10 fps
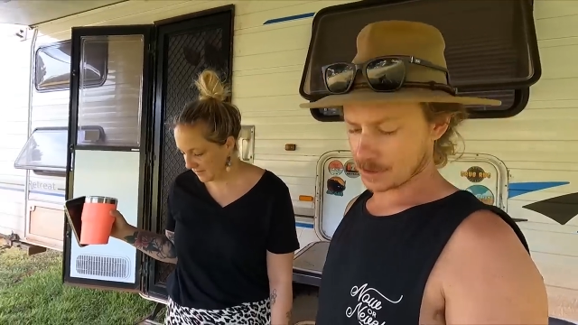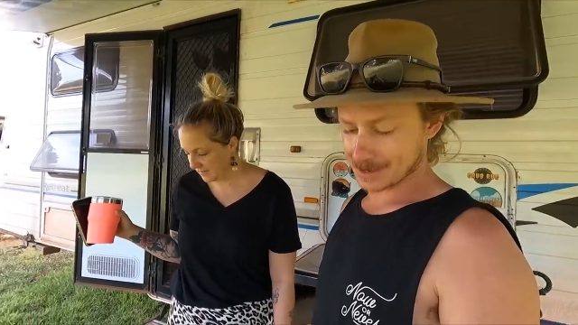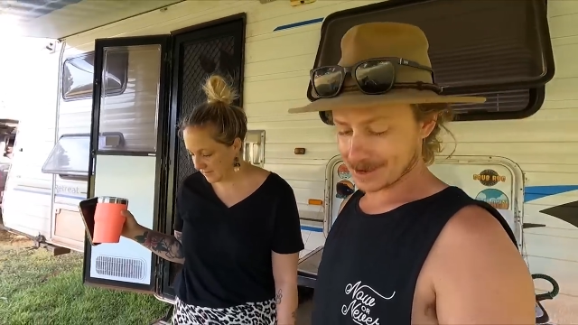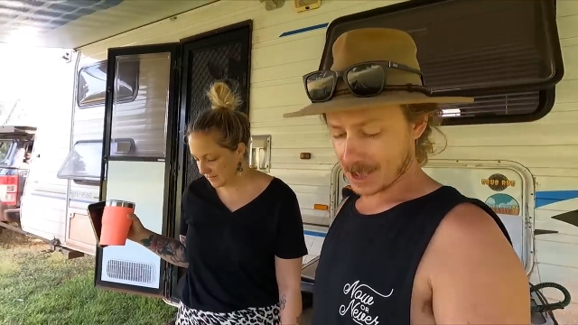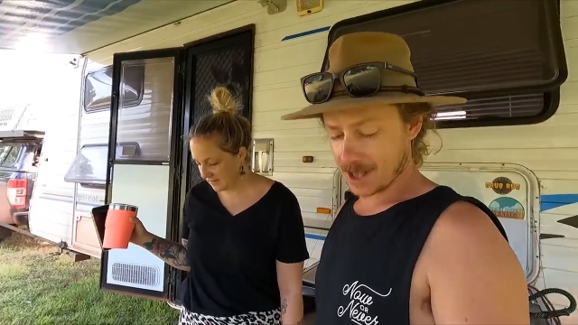Speaker 1: And
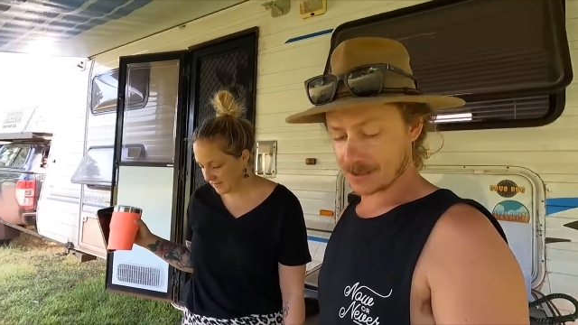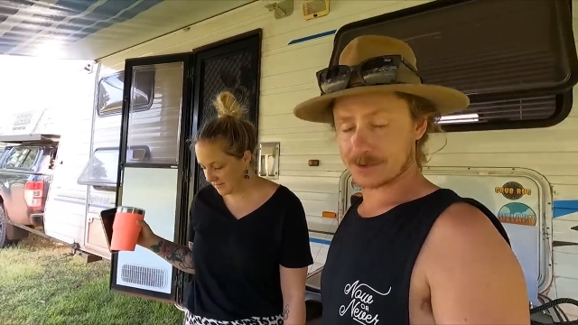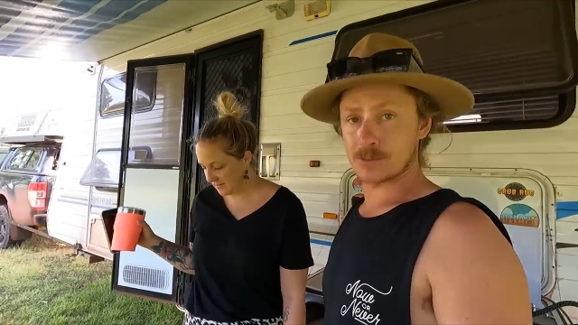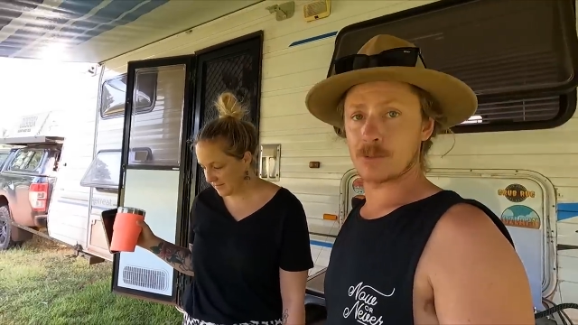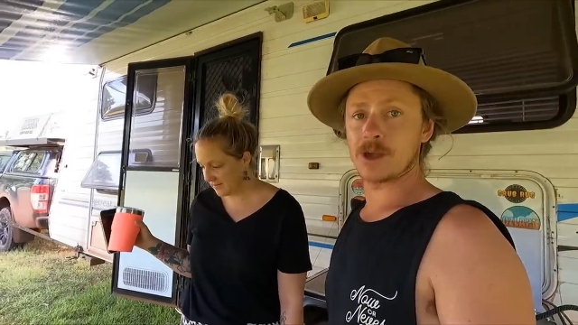then I'm going to
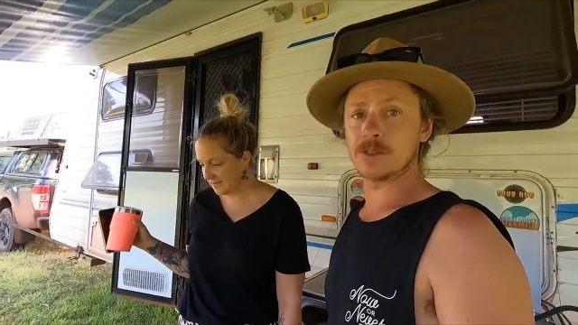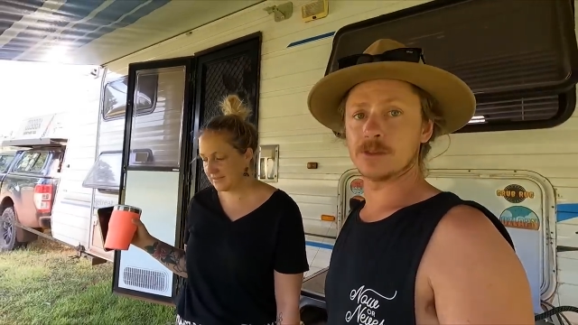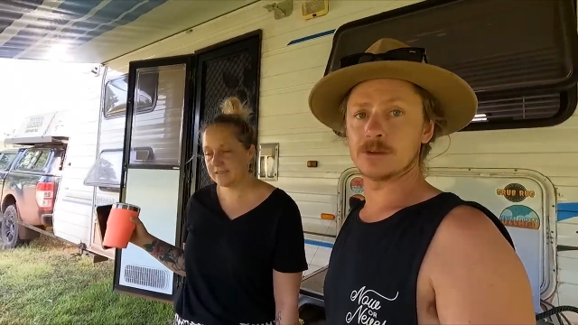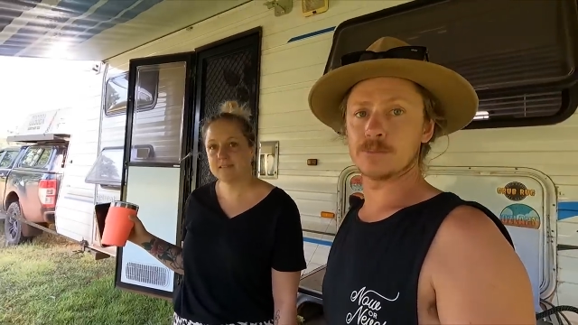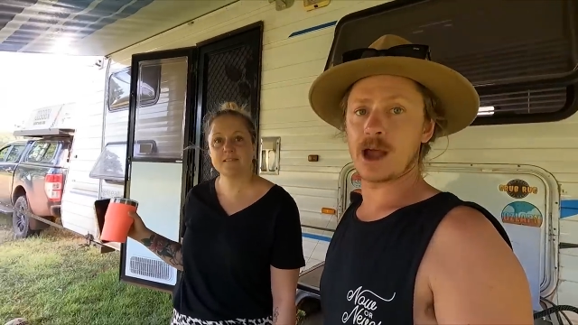ask him about the
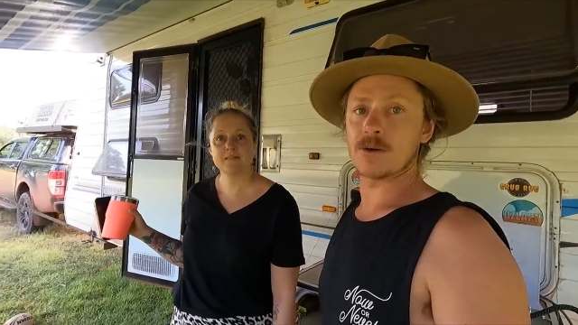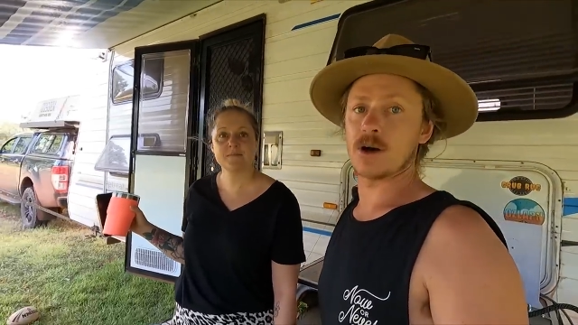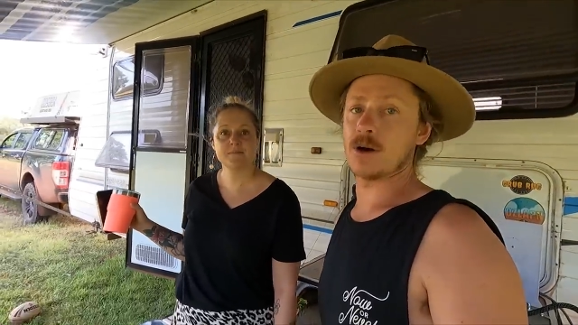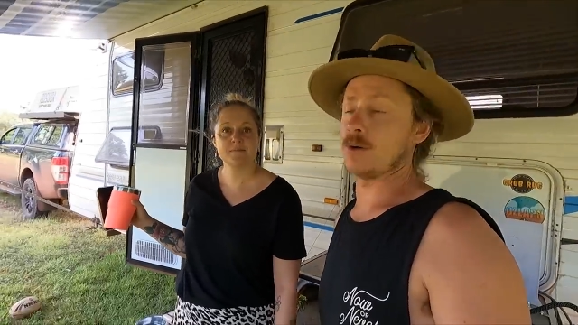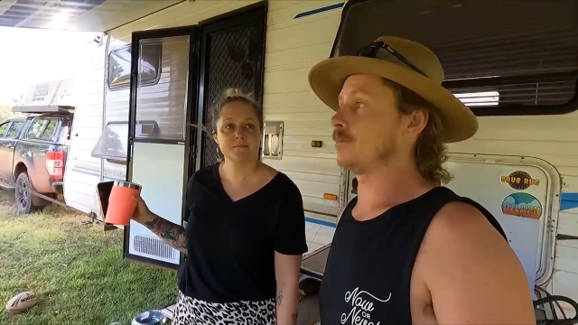little
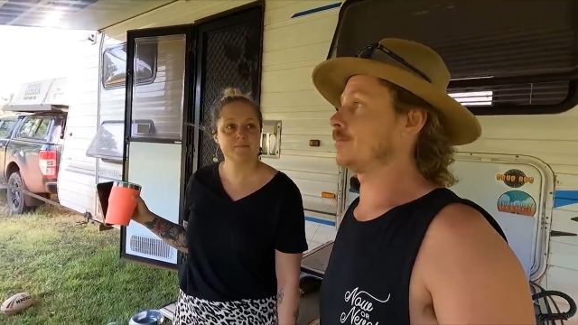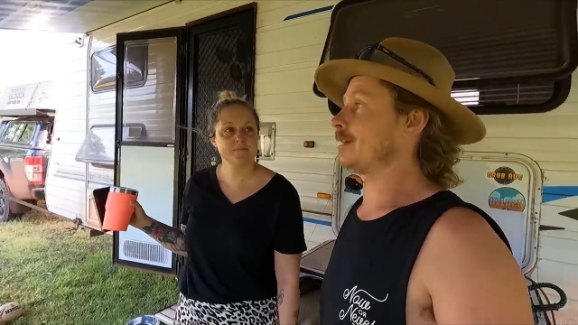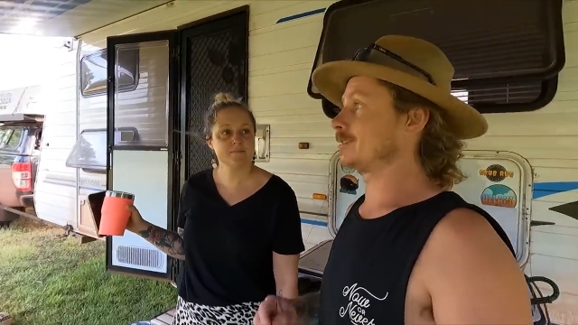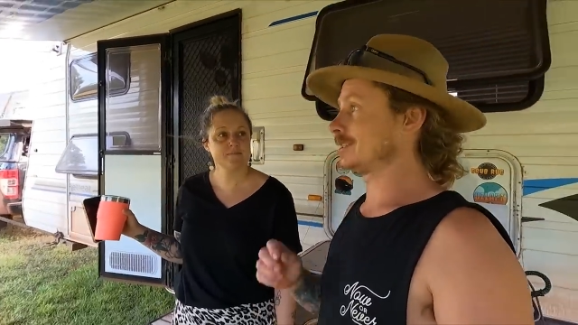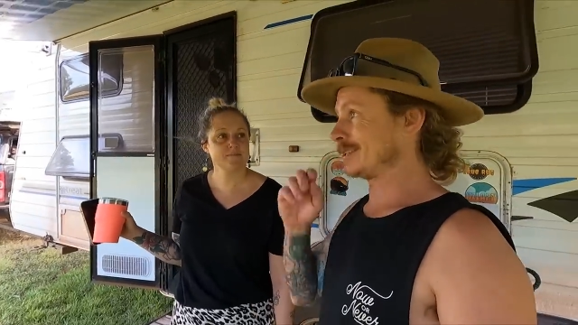barra hole.
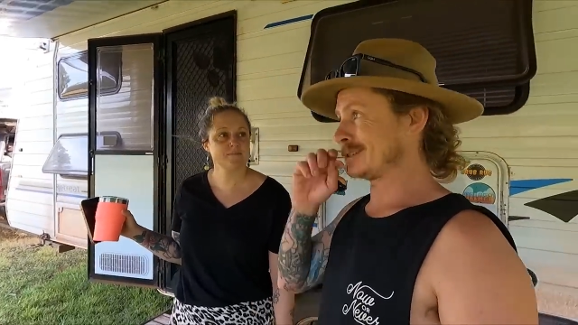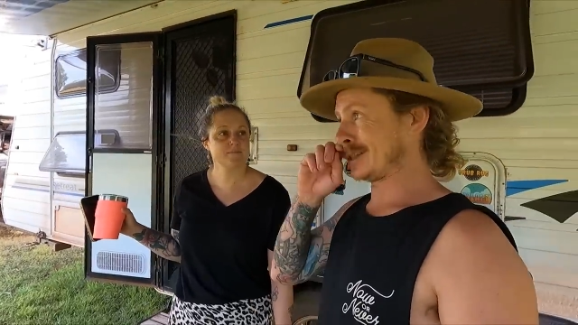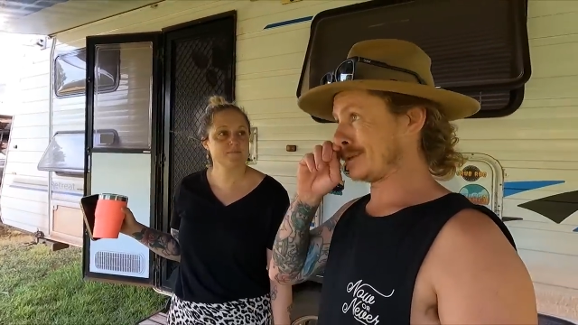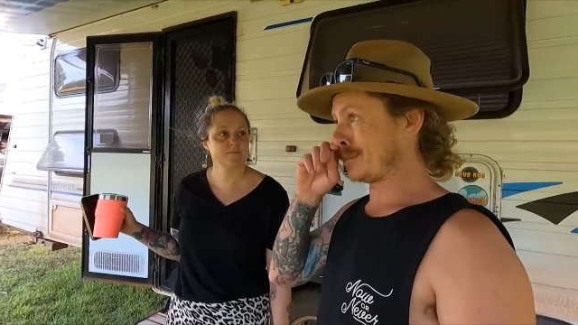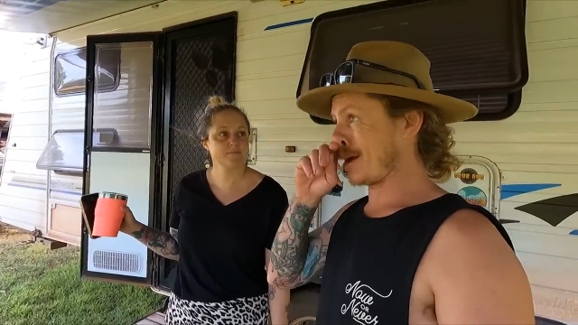Apparently there's
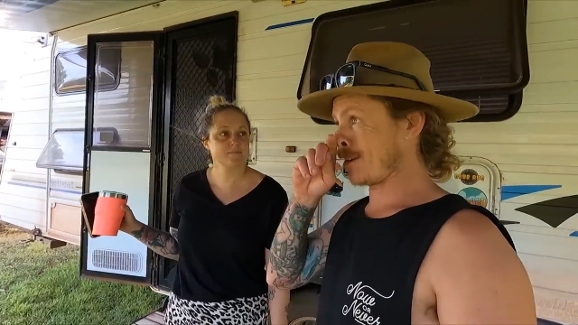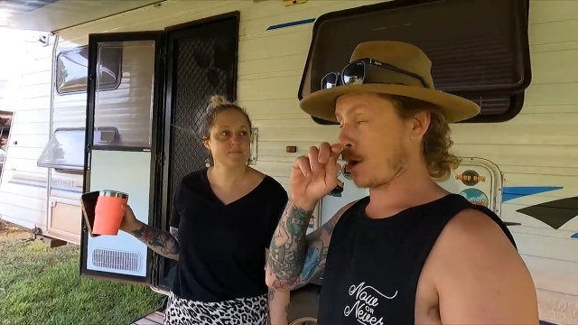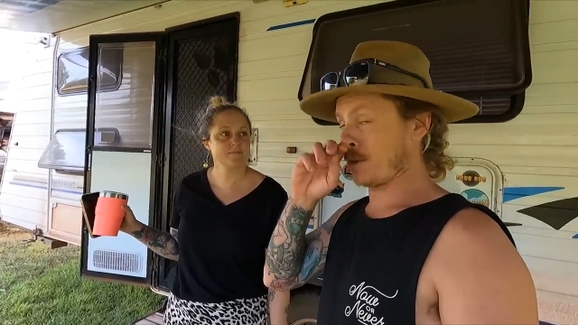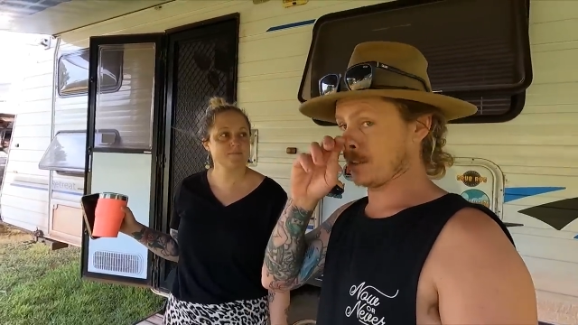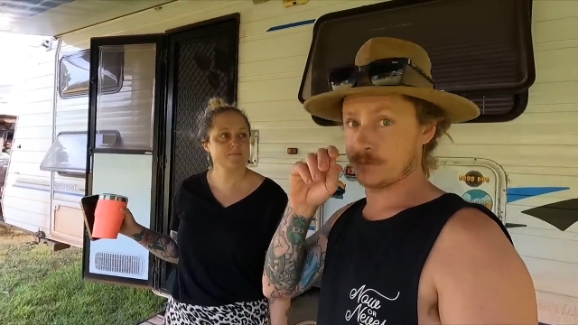a little barra
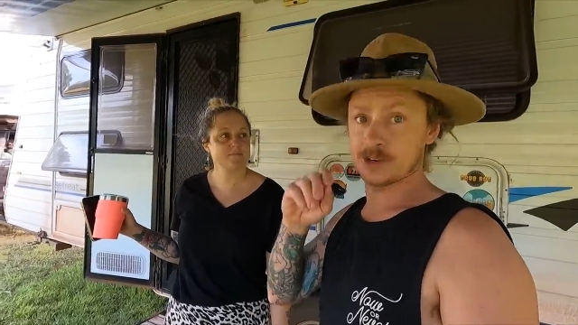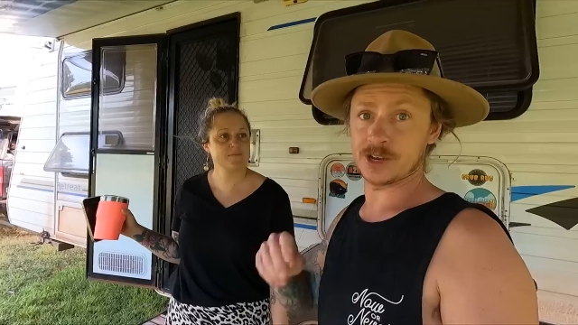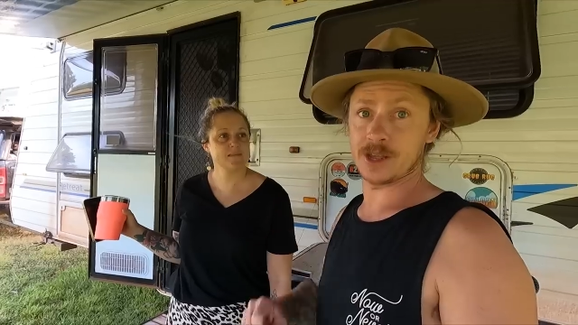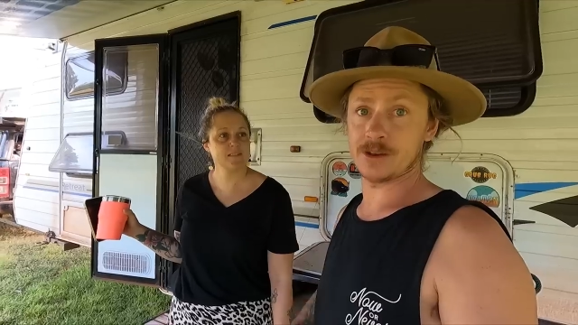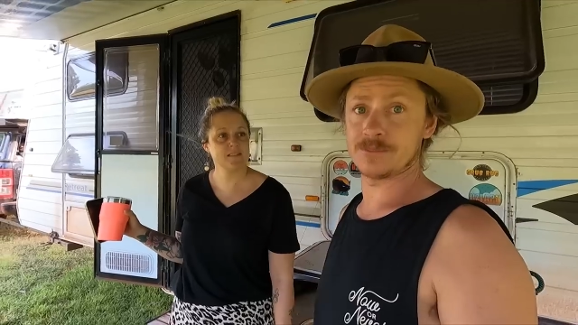hole to
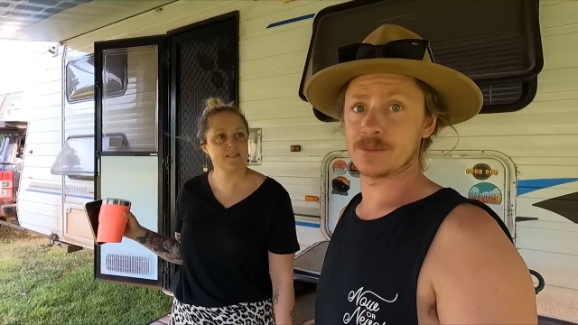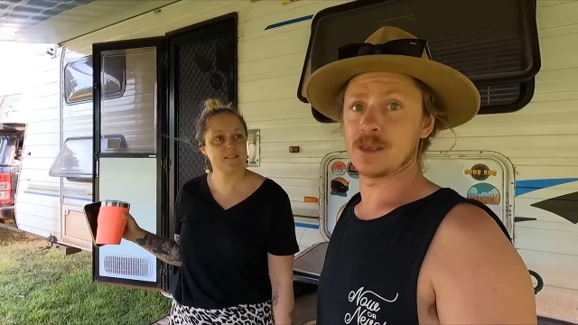fish out.